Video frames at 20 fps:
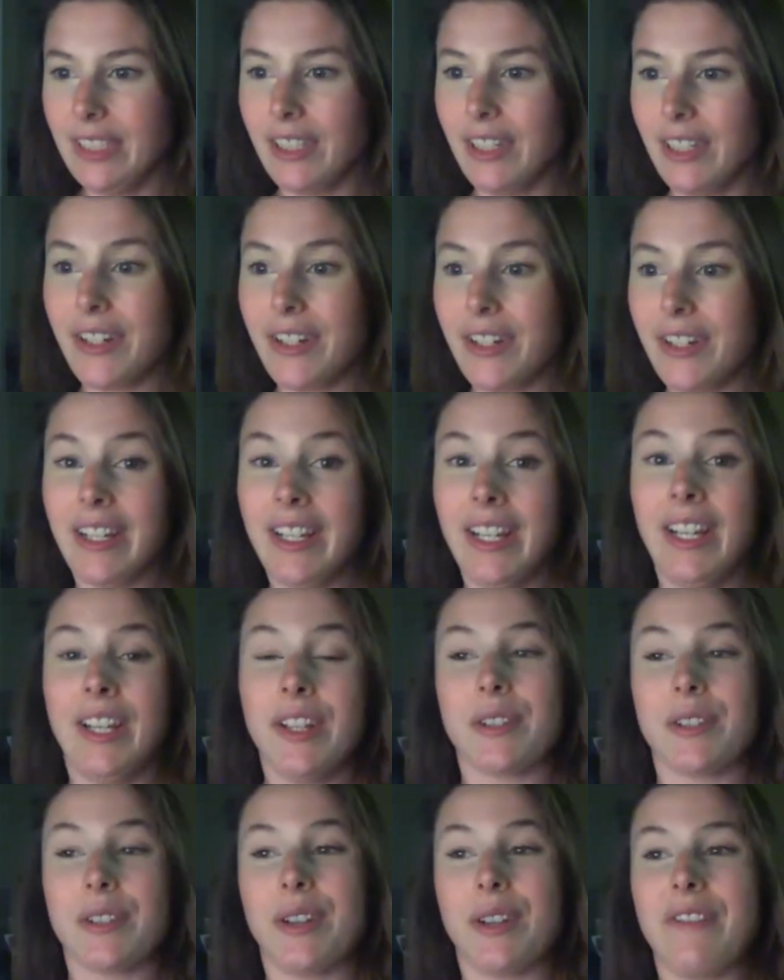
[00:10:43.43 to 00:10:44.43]
Okay,
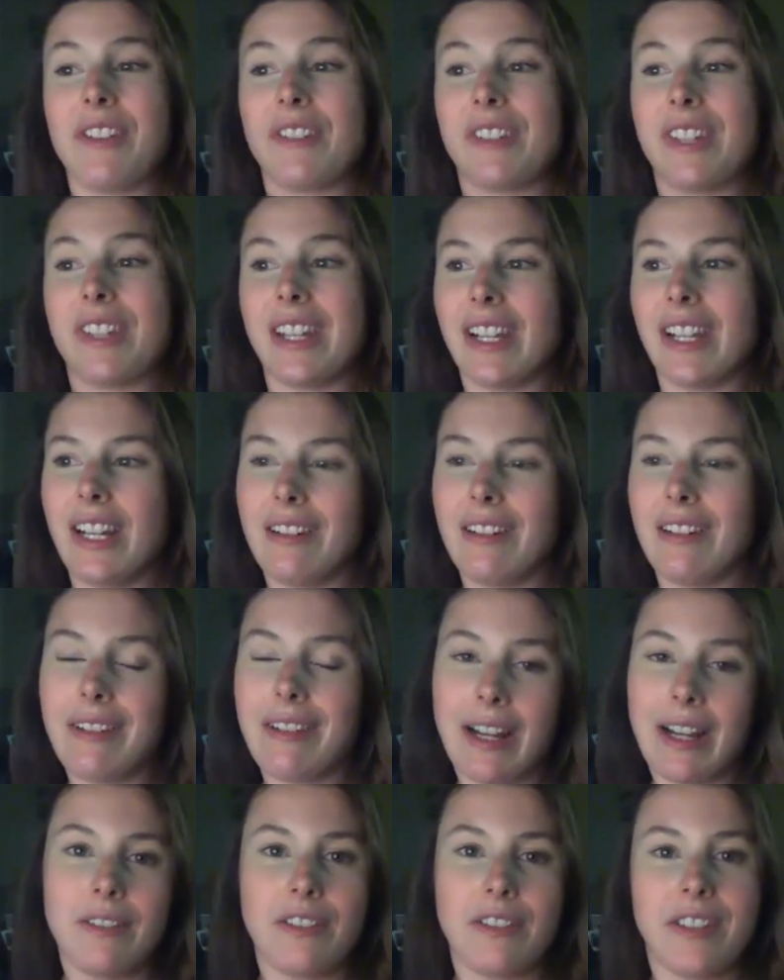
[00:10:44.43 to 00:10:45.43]
so if you stick
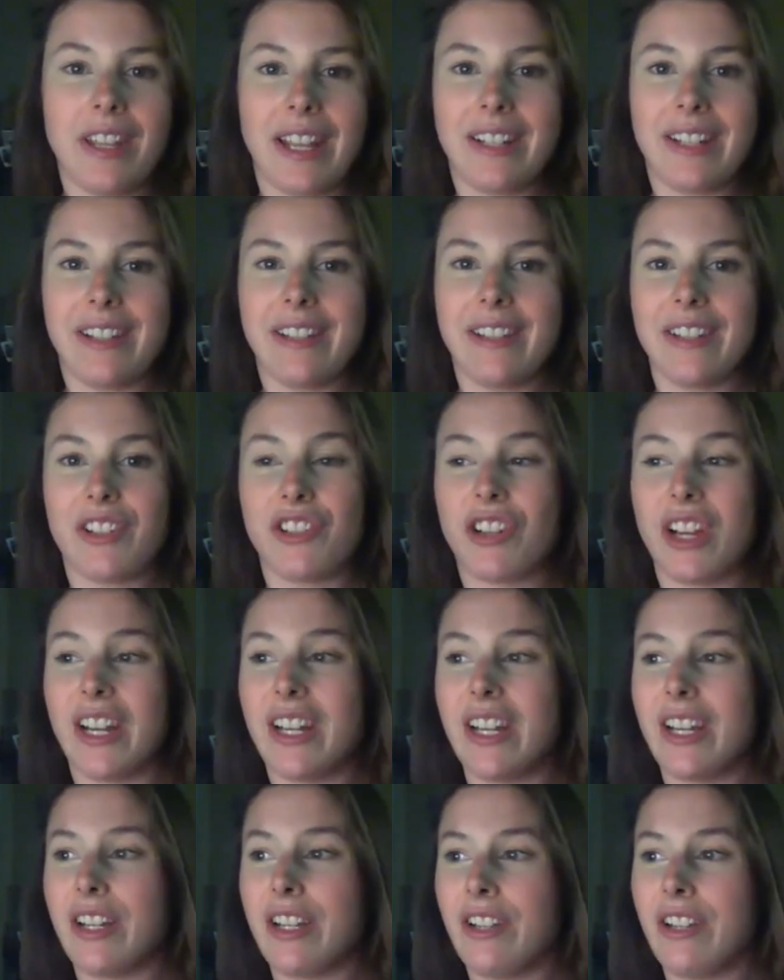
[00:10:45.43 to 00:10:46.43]
around to the end of this
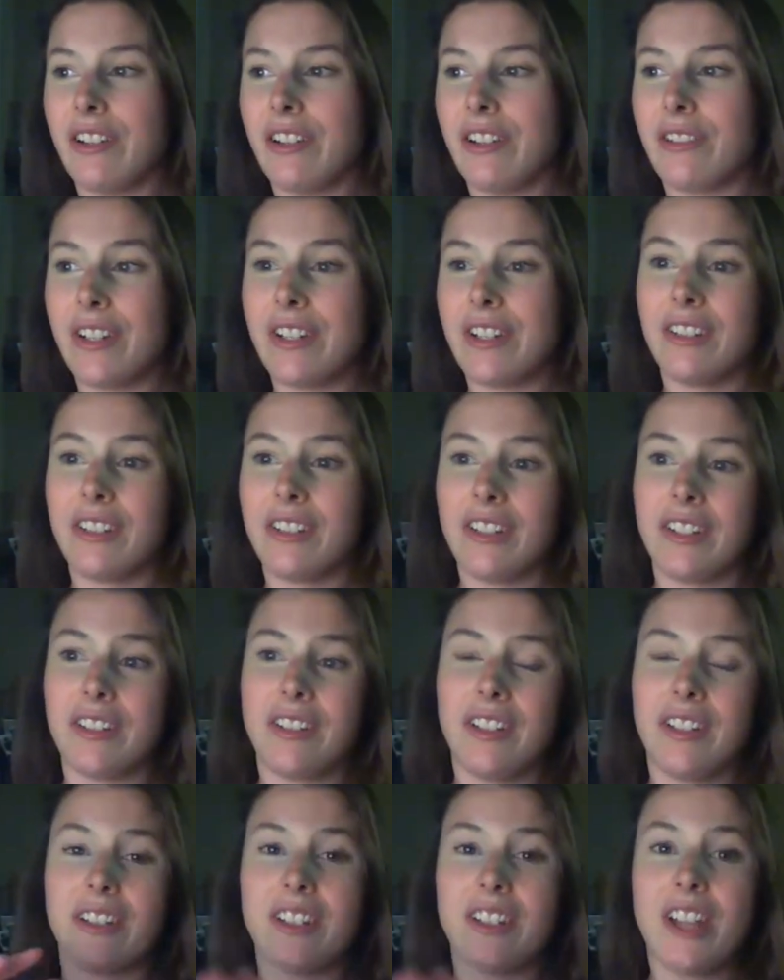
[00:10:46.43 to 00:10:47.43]
training, you're going to
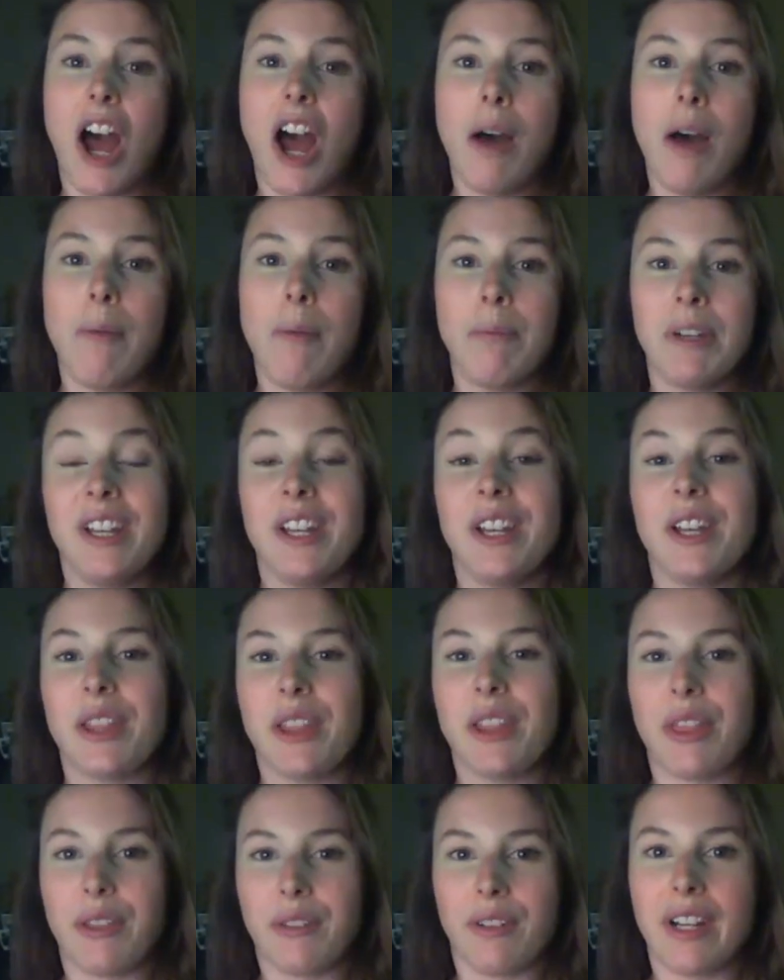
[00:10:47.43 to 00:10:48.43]
learn the top
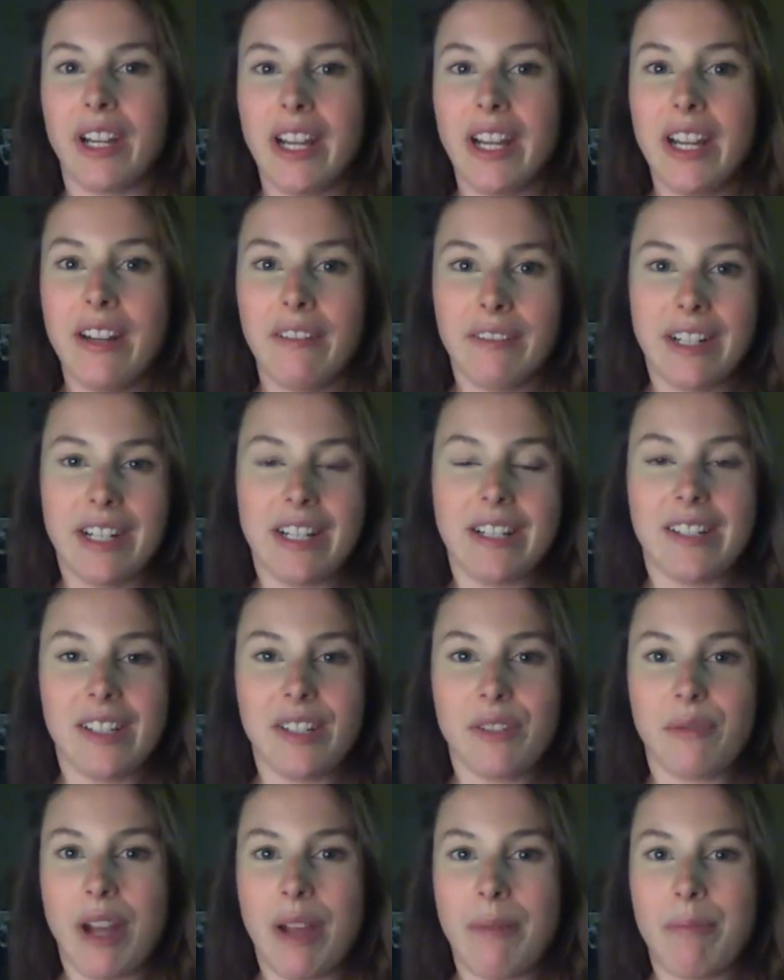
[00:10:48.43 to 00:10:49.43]
3
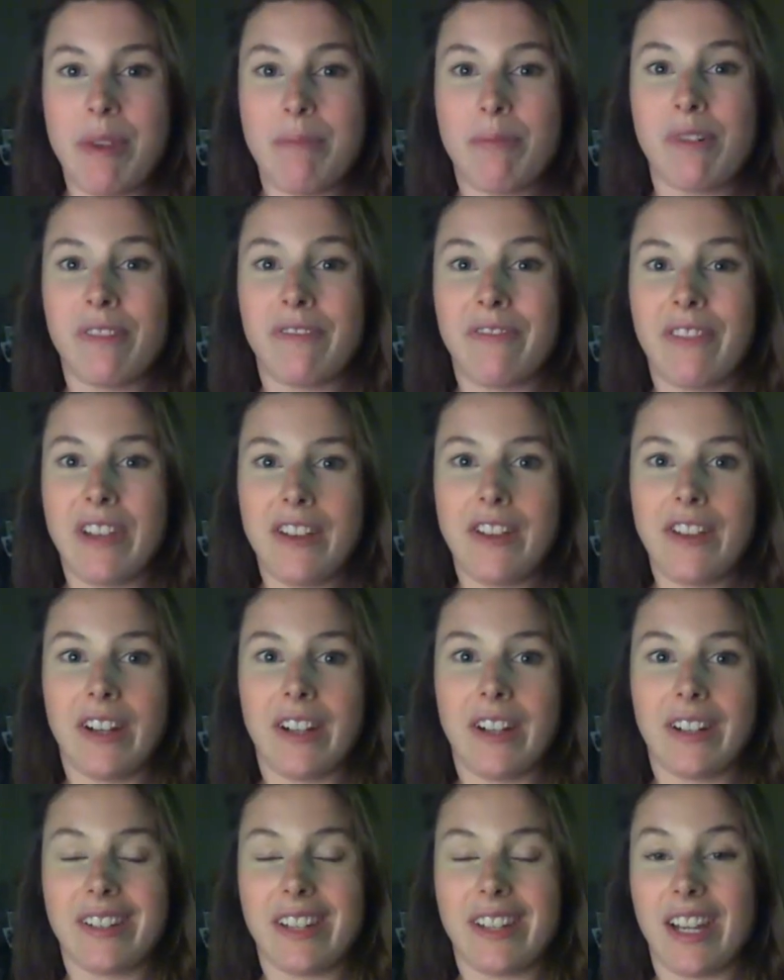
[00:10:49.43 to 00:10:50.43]
reasons why people fail their
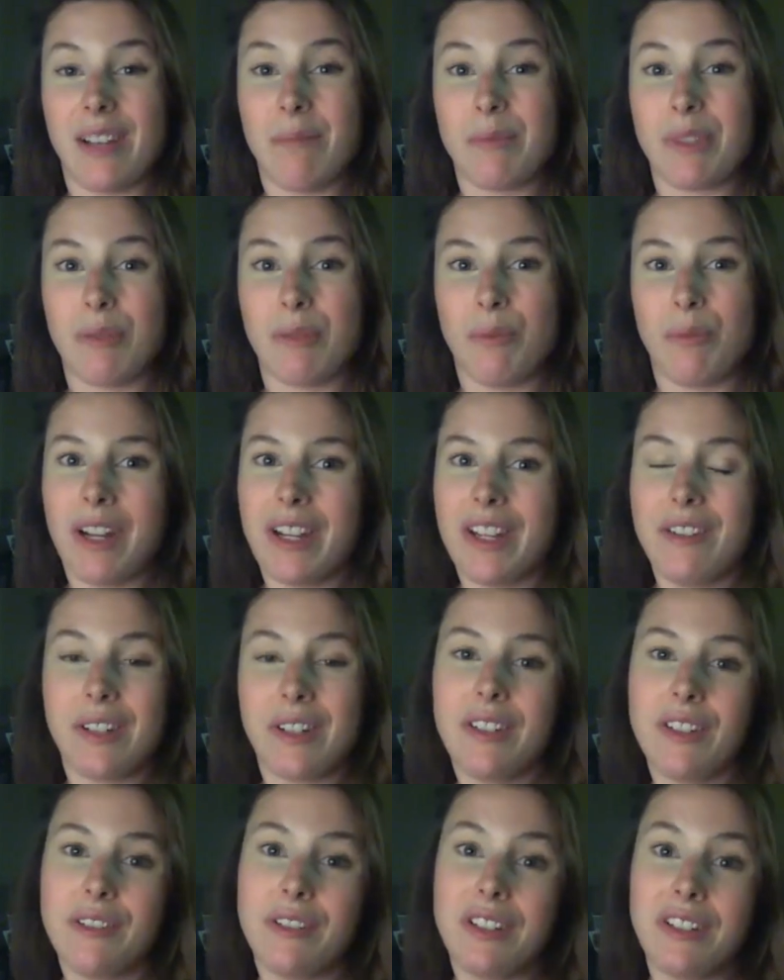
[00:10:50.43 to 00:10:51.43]
exams and what you
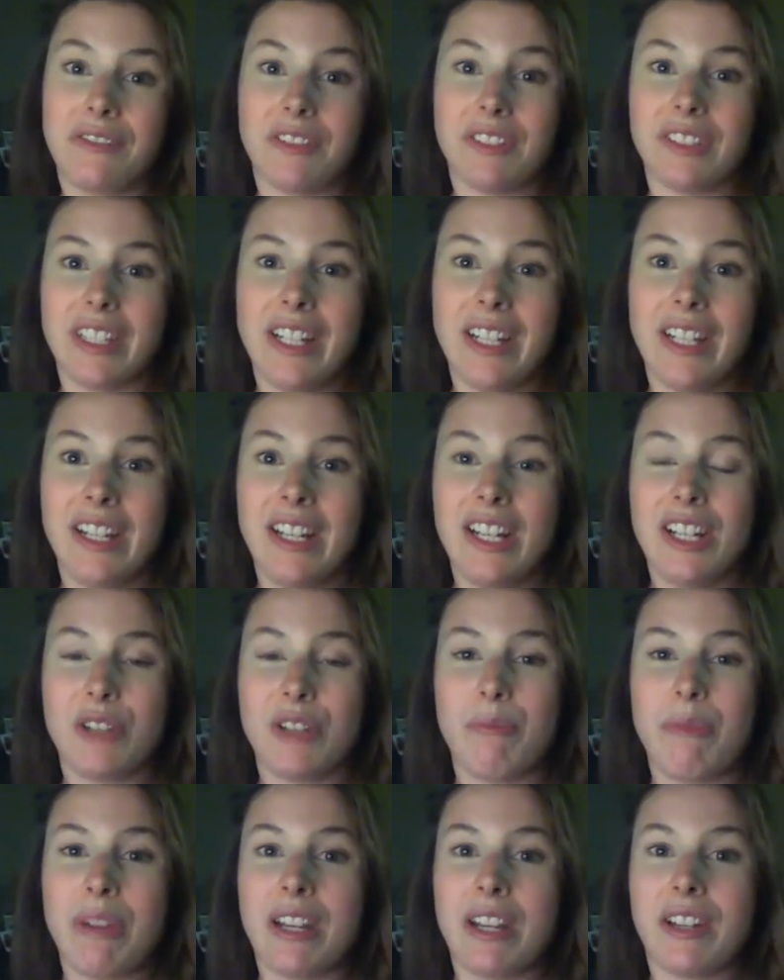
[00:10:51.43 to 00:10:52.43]
can do differently
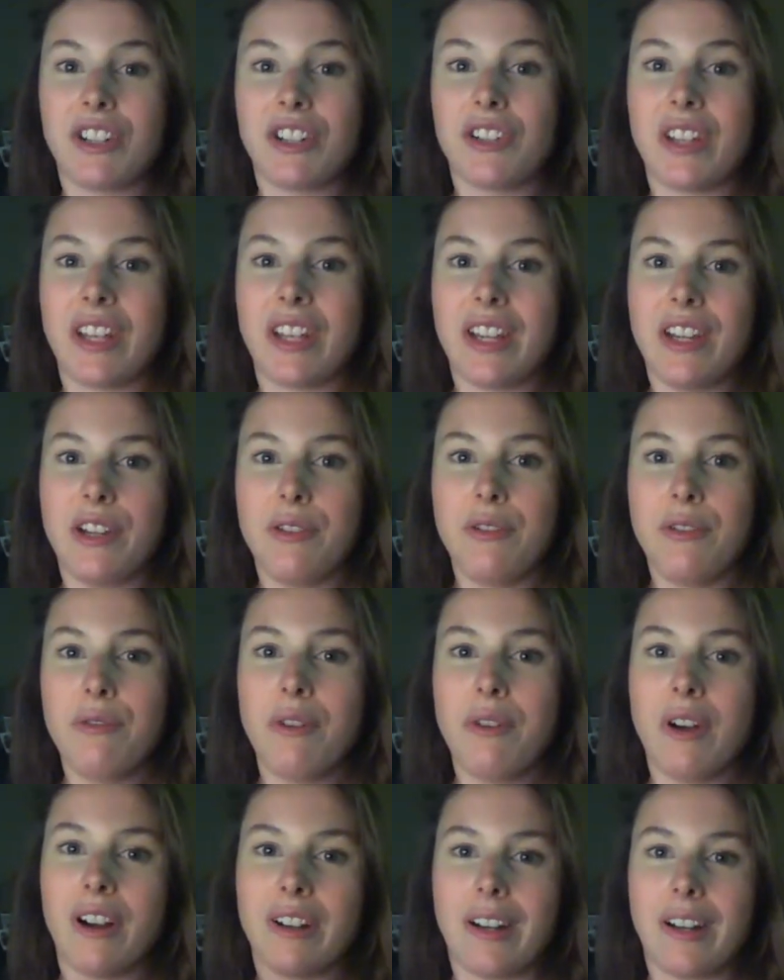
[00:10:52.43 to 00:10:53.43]
to make sure that
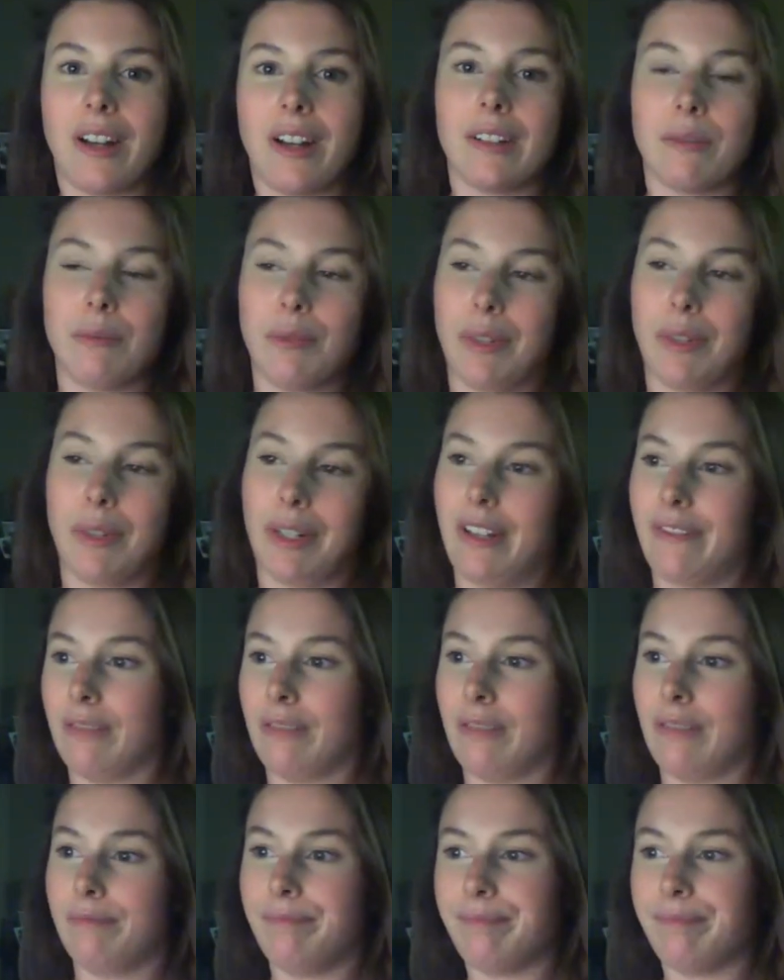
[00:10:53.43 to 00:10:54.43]
you are not one of
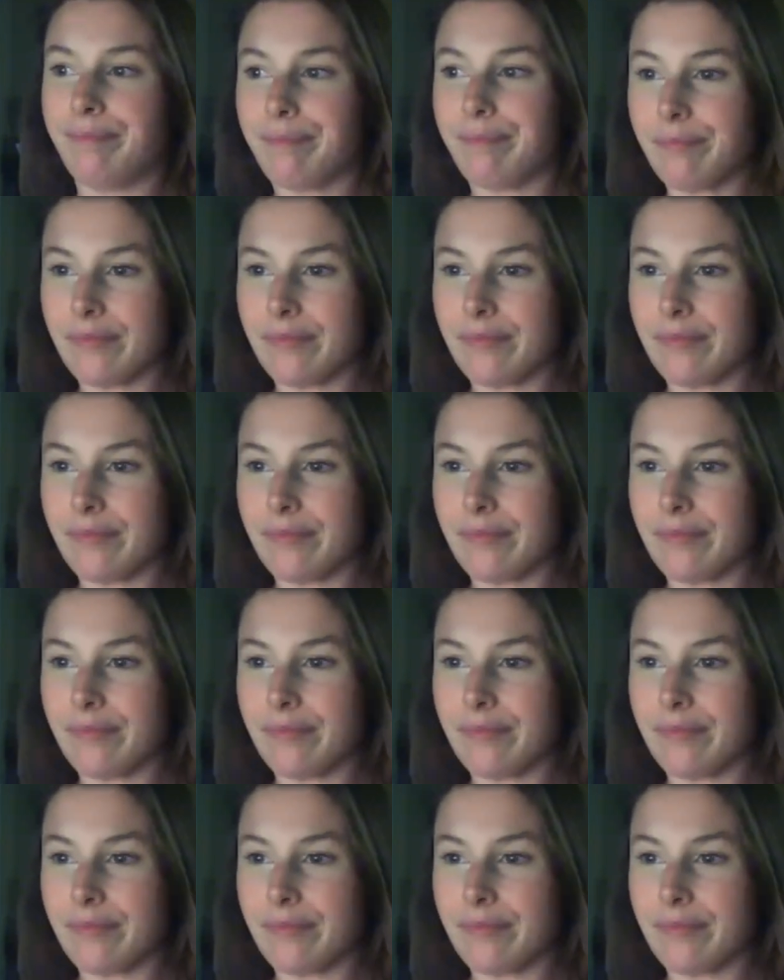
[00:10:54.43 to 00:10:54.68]
them.